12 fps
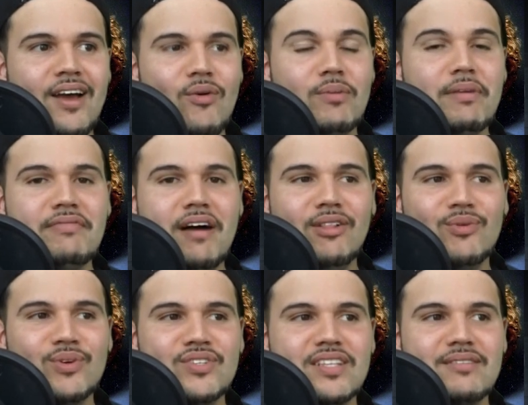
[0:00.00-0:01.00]
one of my
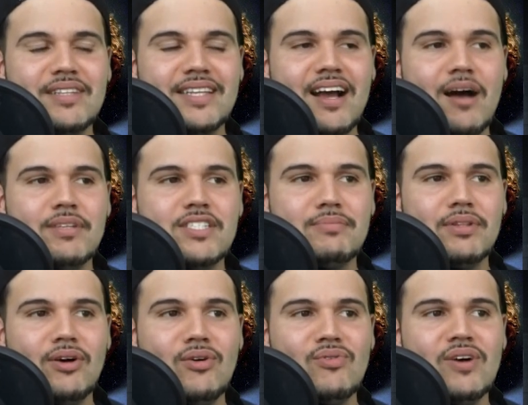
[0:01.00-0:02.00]
followers in the comments
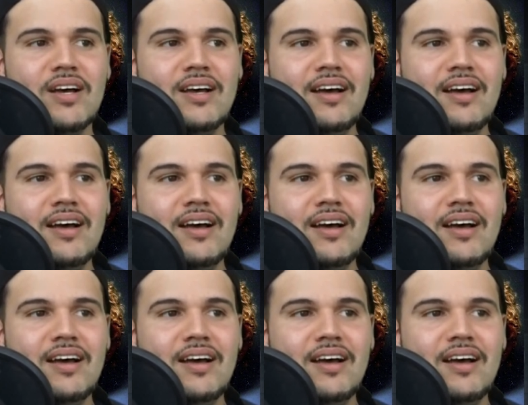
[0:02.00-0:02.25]
below